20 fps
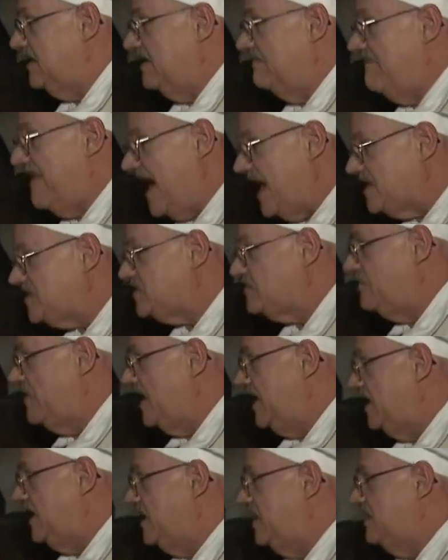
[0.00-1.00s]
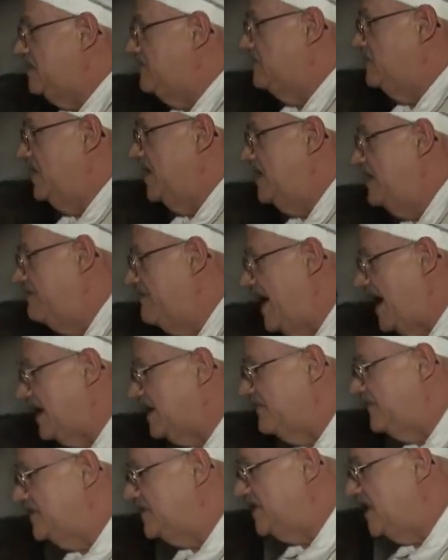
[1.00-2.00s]
and mass bake, and back
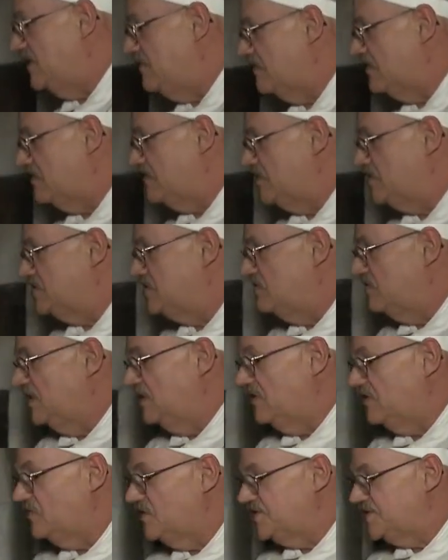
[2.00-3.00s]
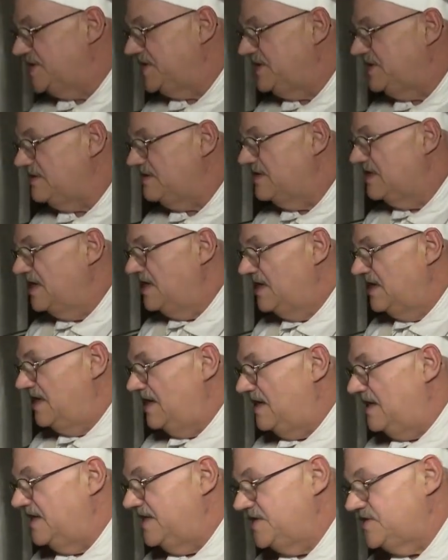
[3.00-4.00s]
in the day when Christian Winkler was here,
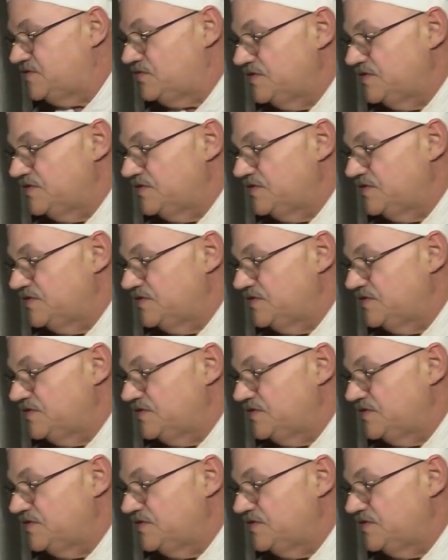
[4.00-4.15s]
uh, his